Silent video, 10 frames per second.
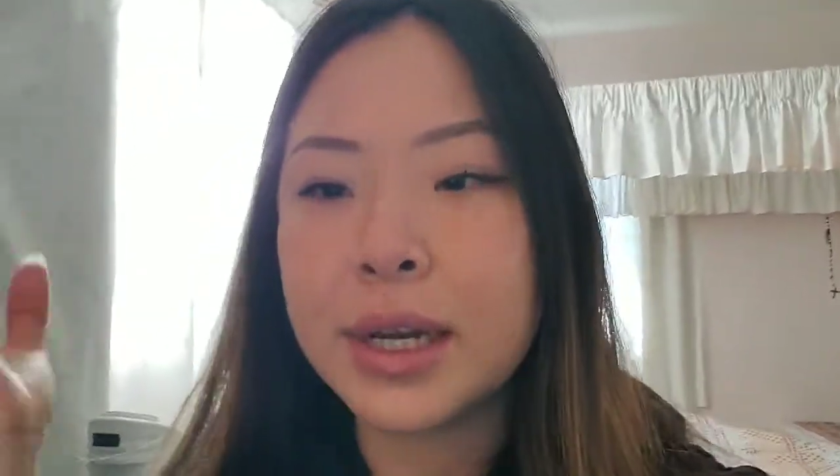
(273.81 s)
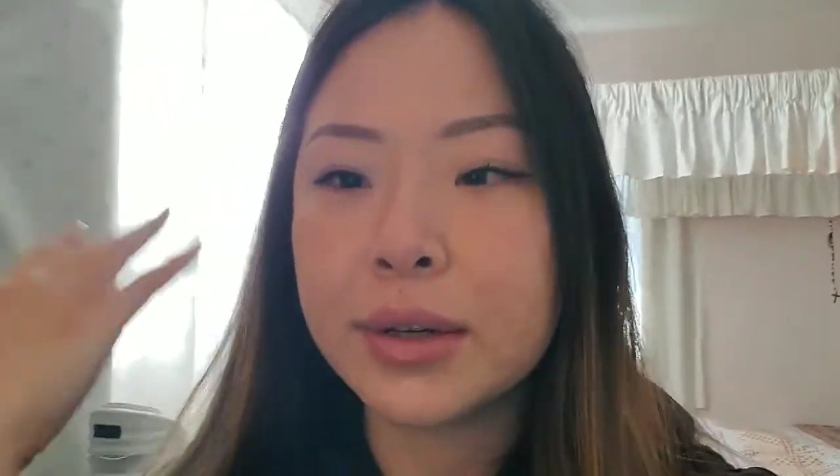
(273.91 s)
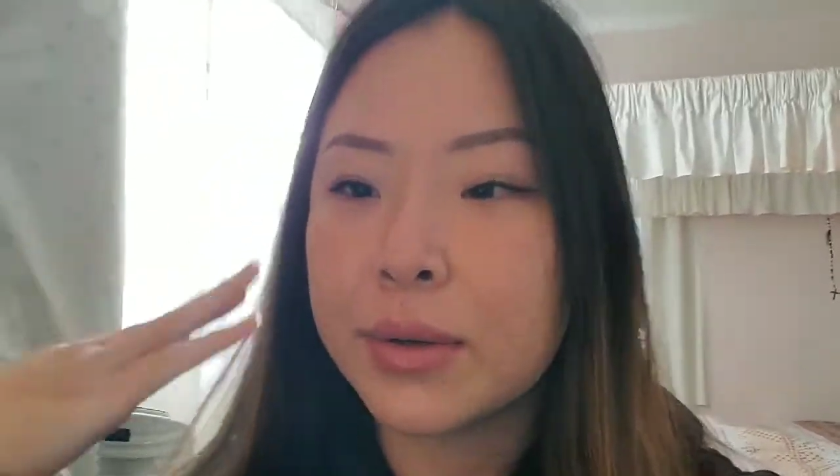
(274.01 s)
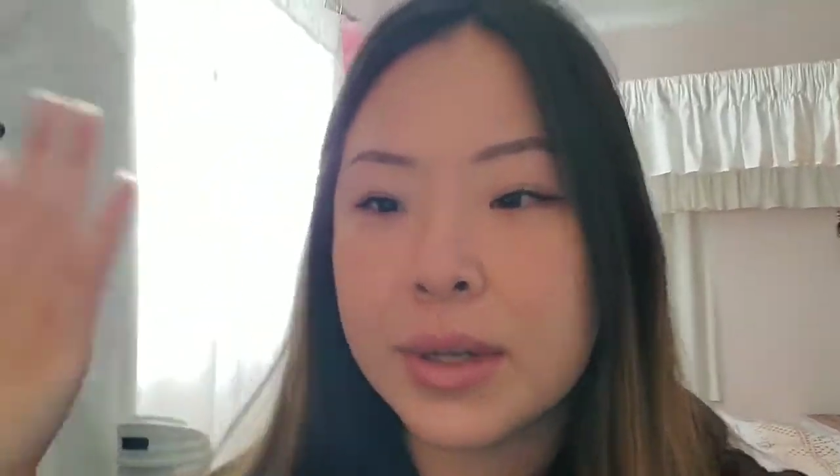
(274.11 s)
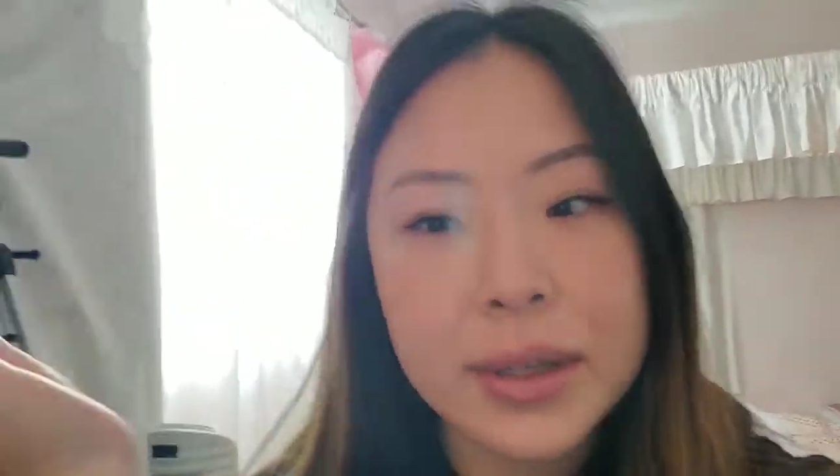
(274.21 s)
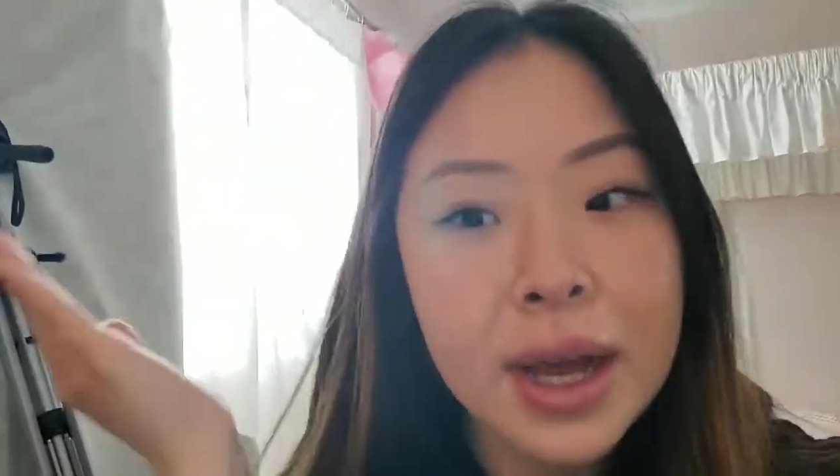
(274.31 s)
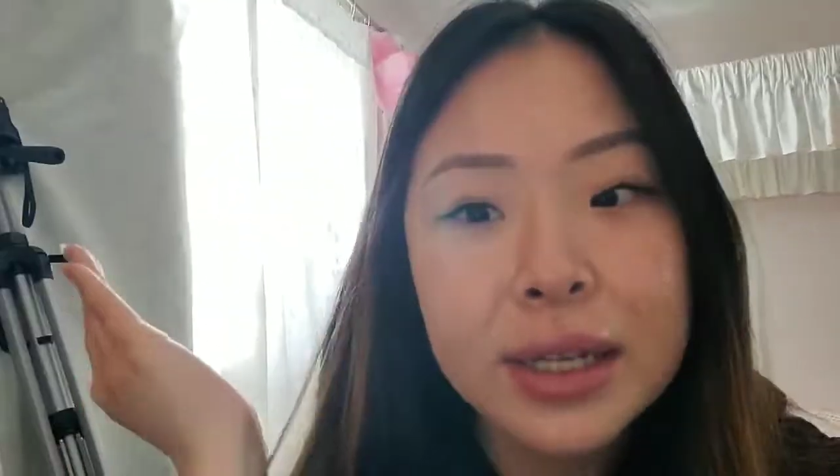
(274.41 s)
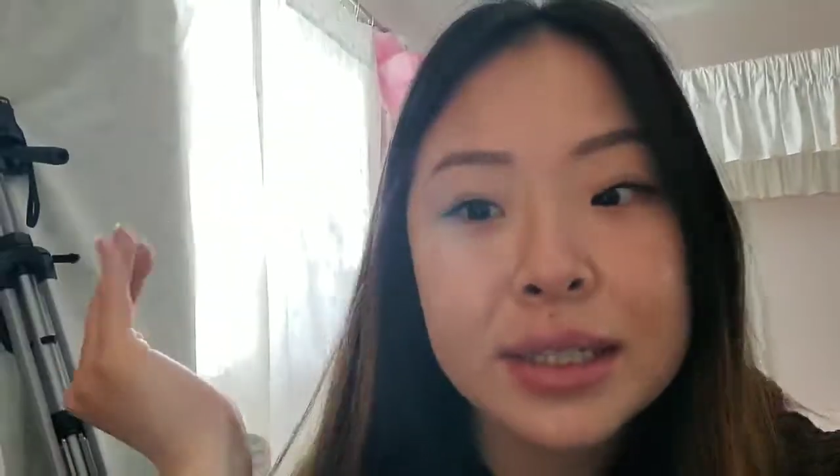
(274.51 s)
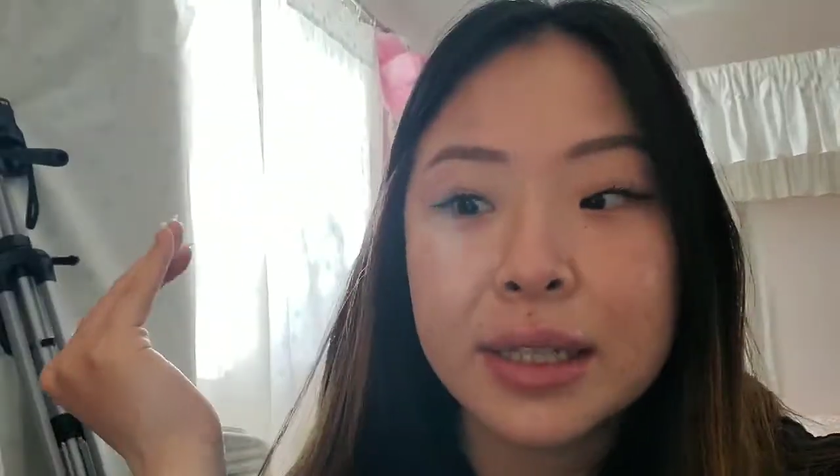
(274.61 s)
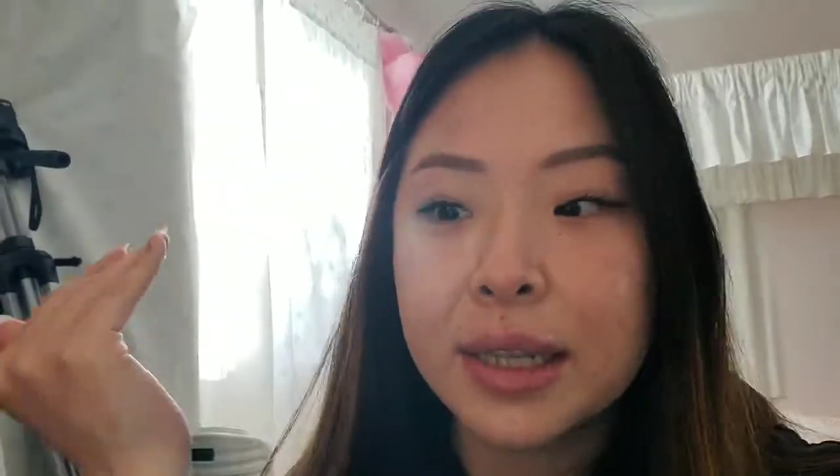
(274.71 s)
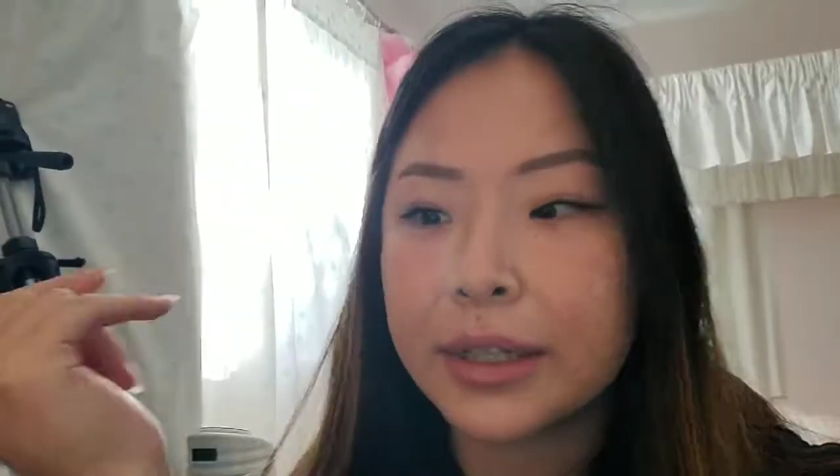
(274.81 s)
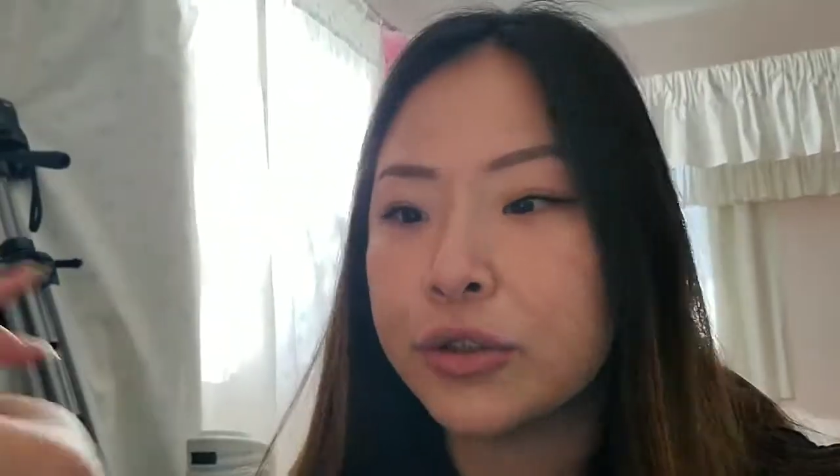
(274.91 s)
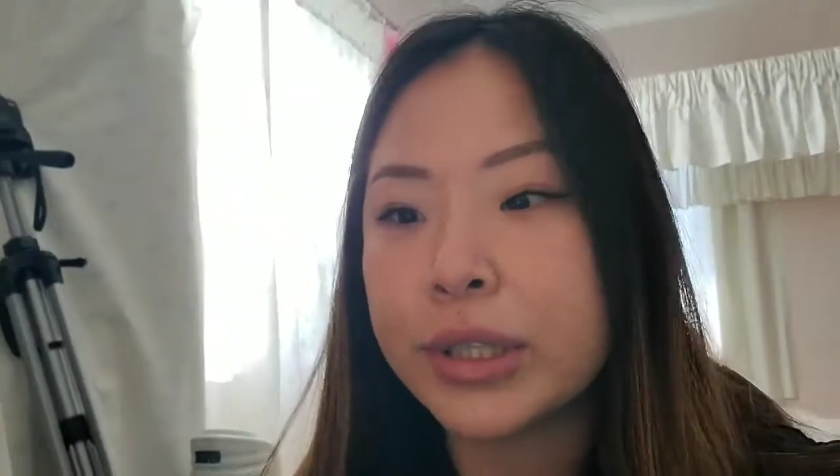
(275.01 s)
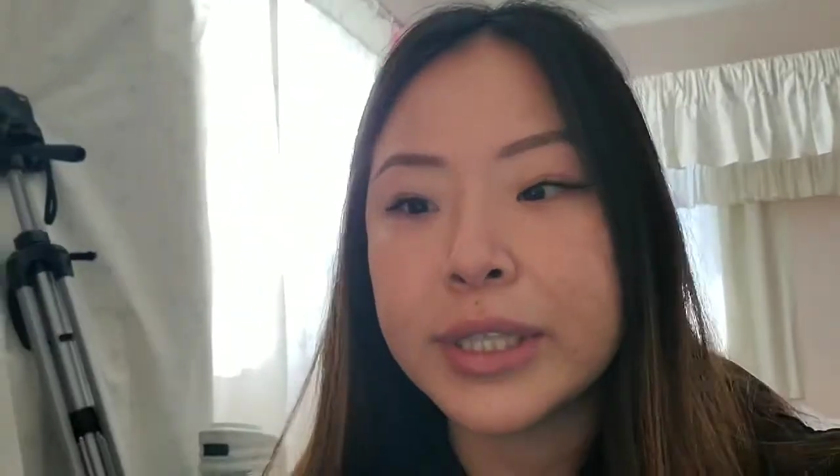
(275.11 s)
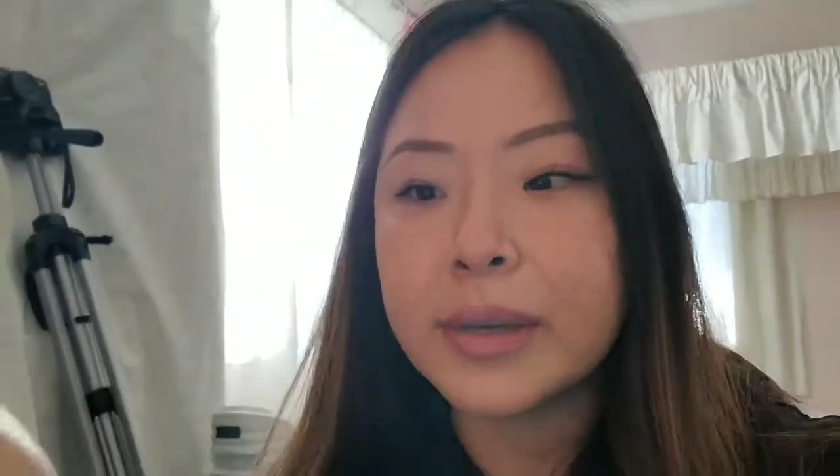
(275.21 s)
I'd go to class and like
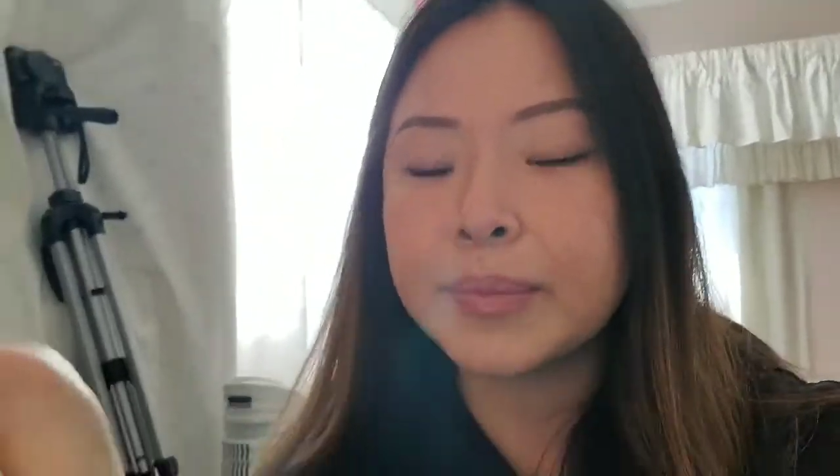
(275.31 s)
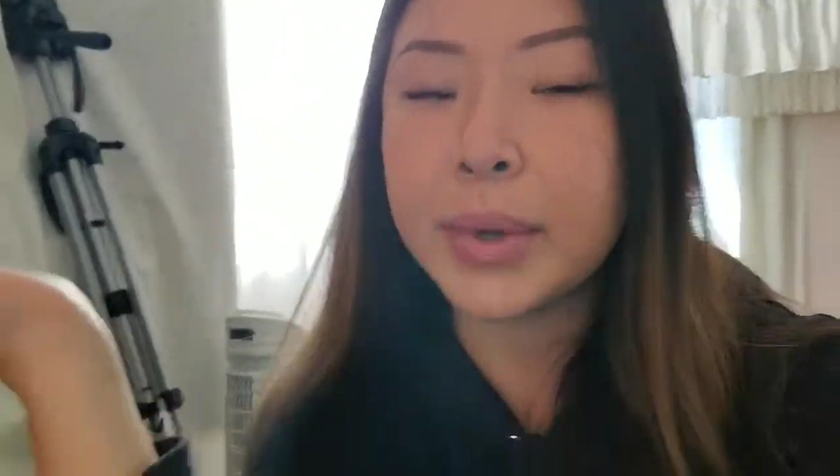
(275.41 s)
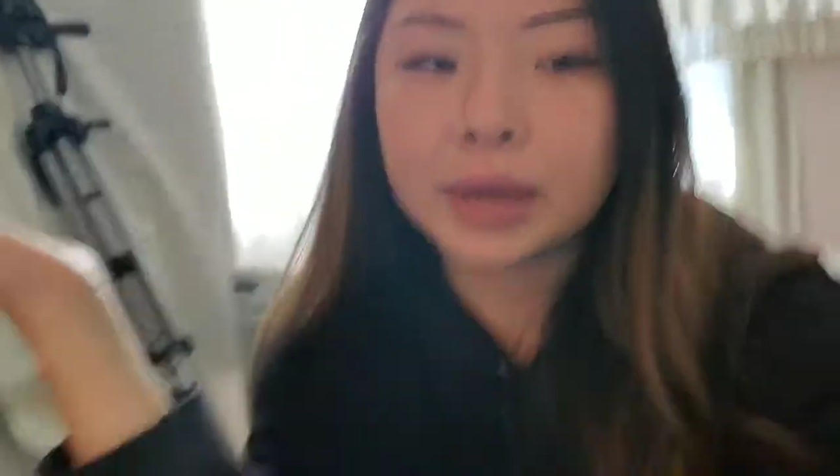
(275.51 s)
dress up,